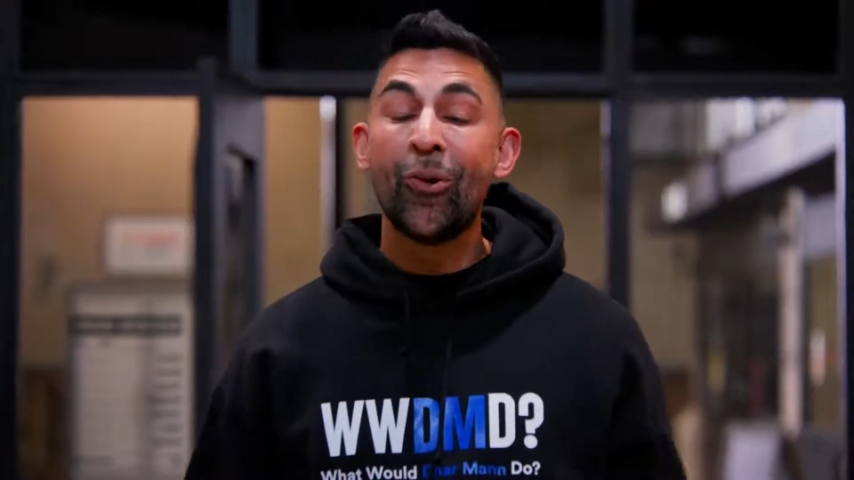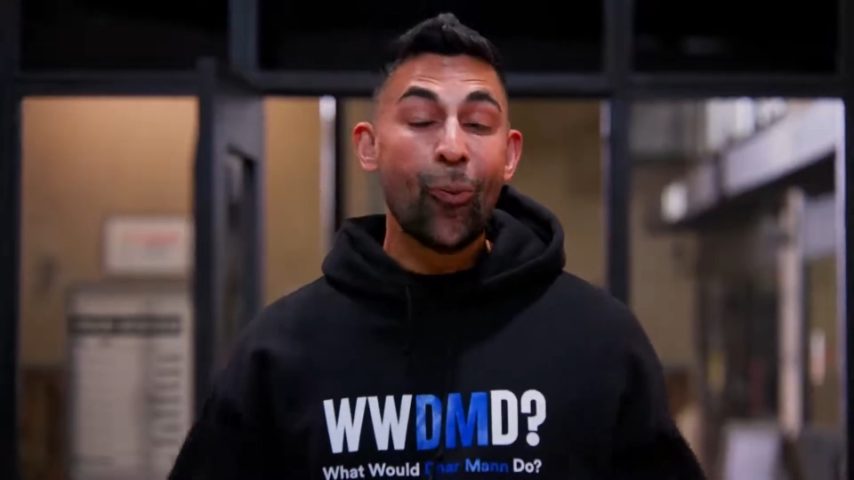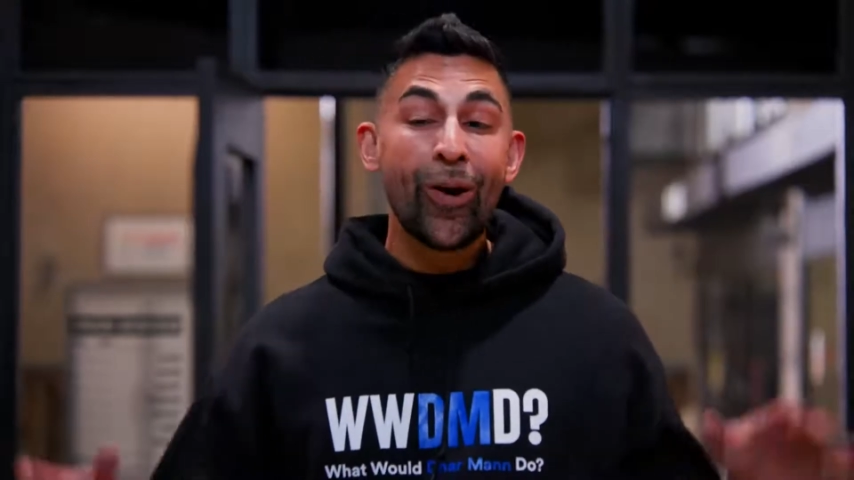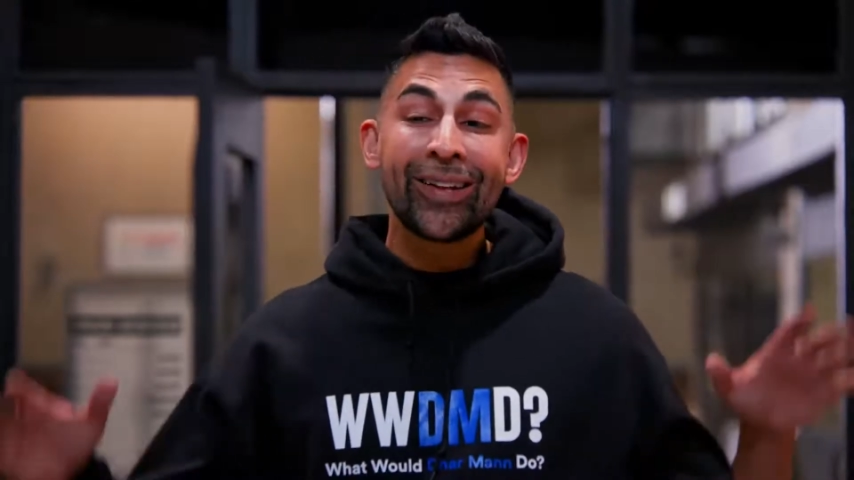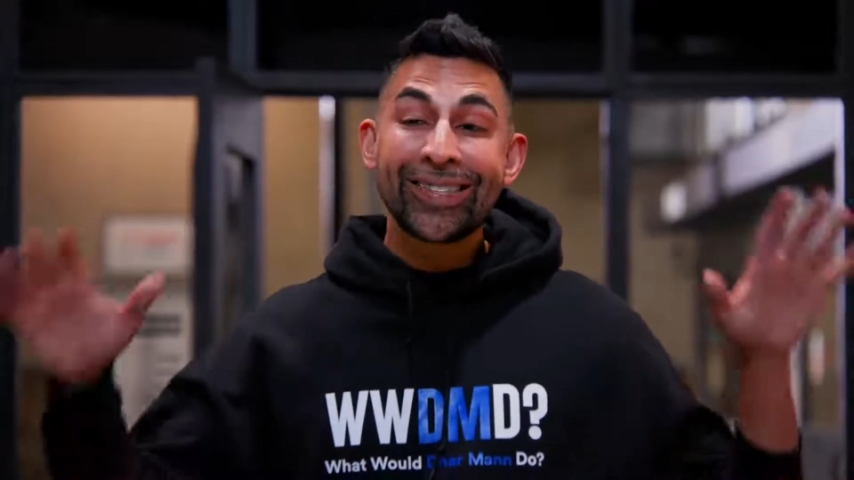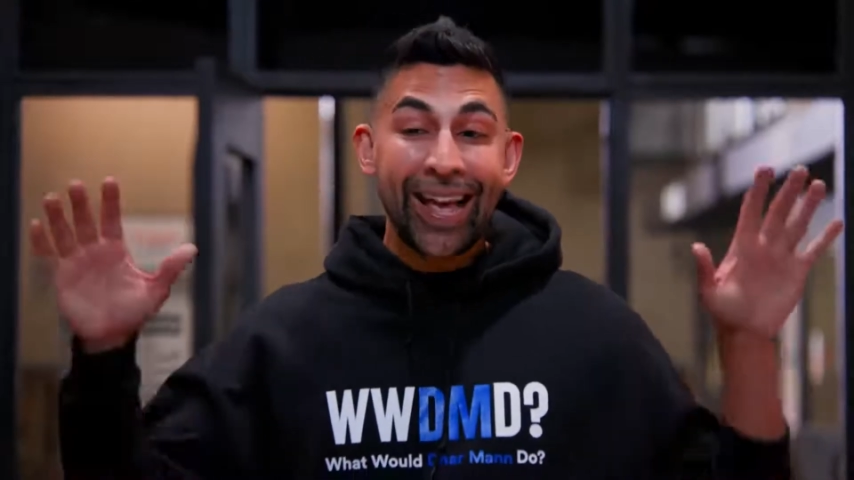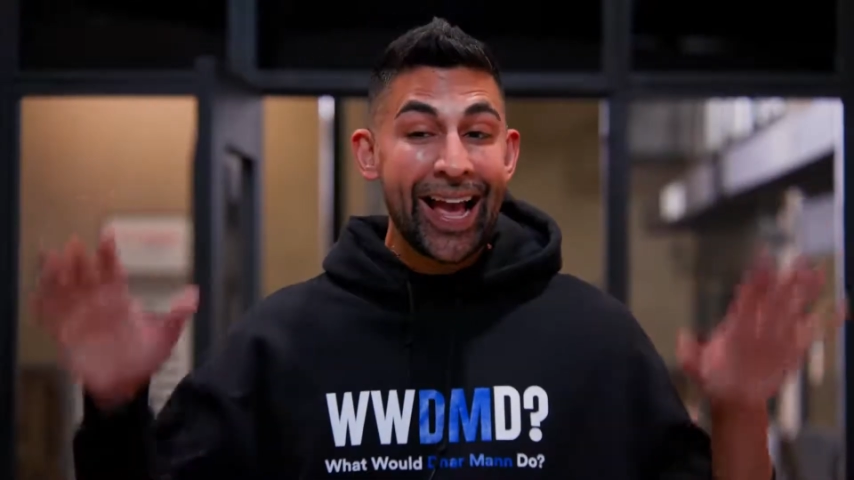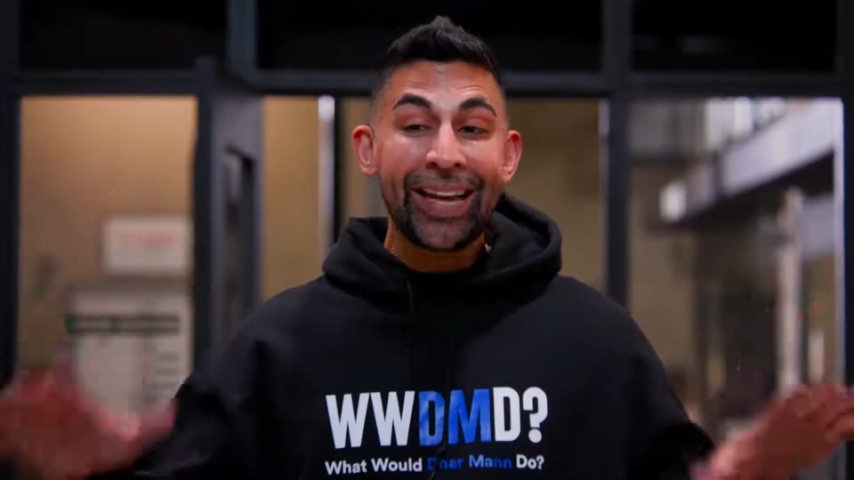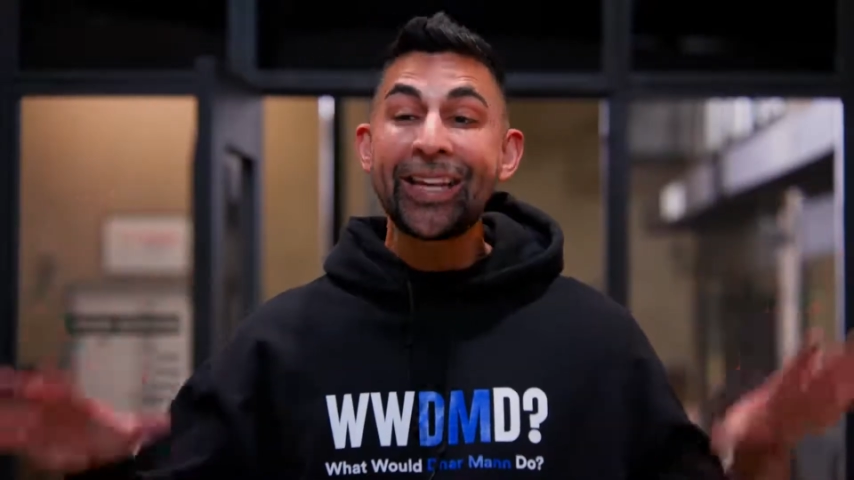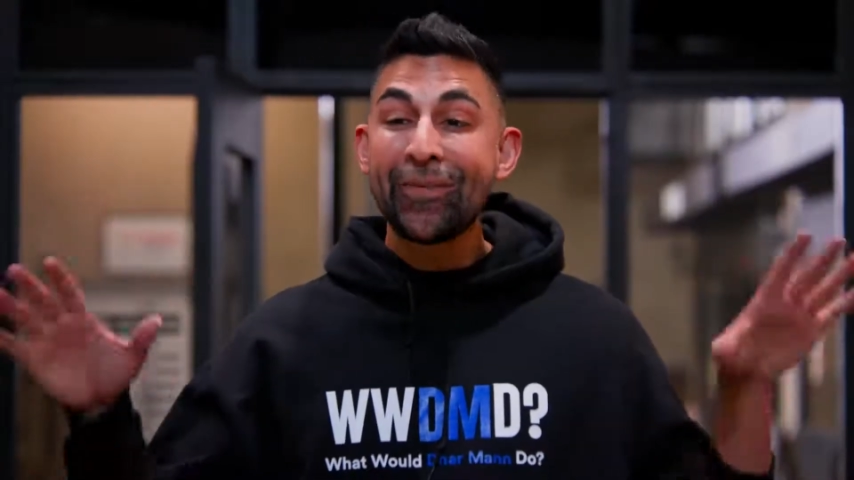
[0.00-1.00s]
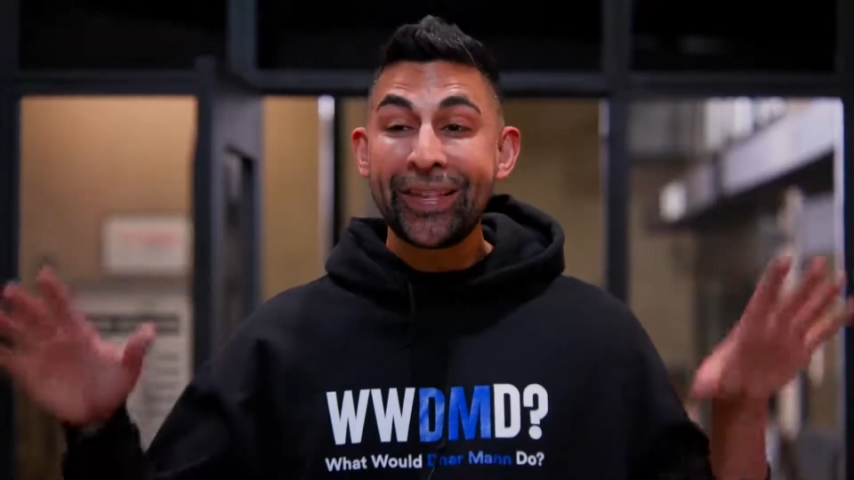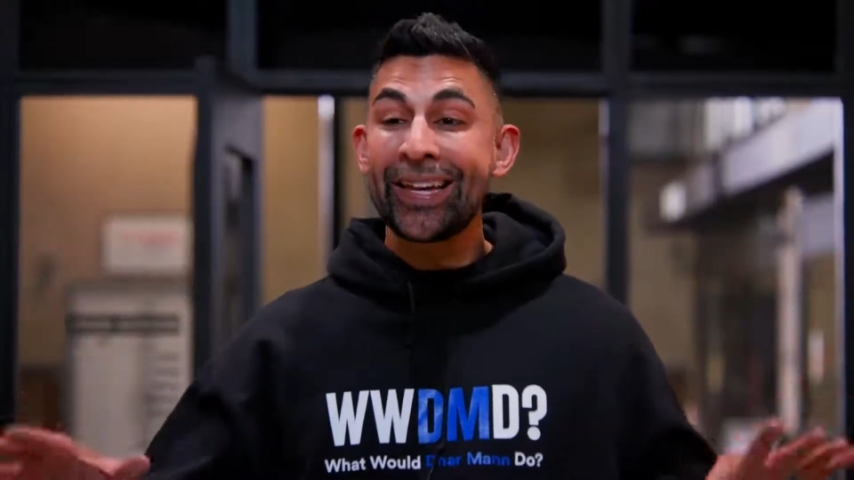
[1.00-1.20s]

Once any of the